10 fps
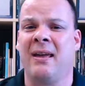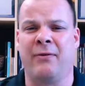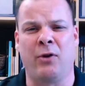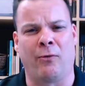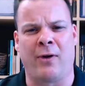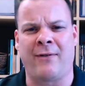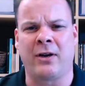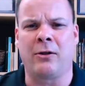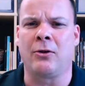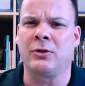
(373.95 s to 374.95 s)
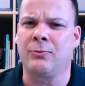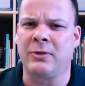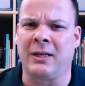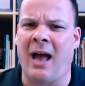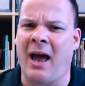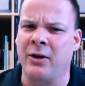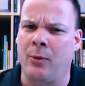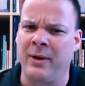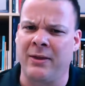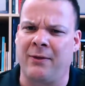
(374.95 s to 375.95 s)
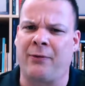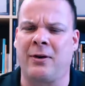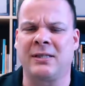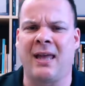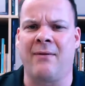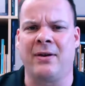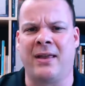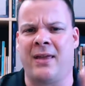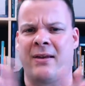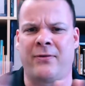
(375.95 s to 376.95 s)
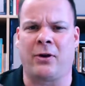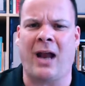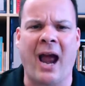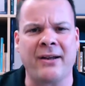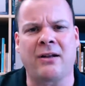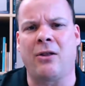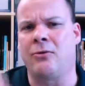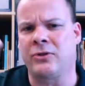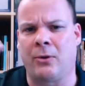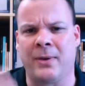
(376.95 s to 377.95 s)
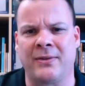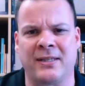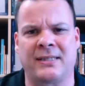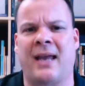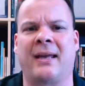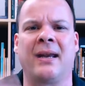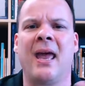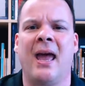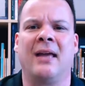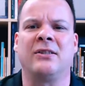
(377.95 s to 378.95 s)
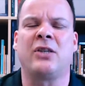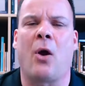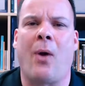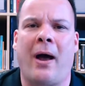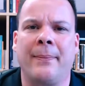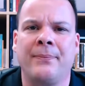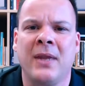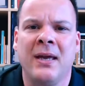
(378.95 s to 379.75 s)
If you're very close to God, you'll be in the first heaven. And then if you're kind of close, you'll be in the second, and so on.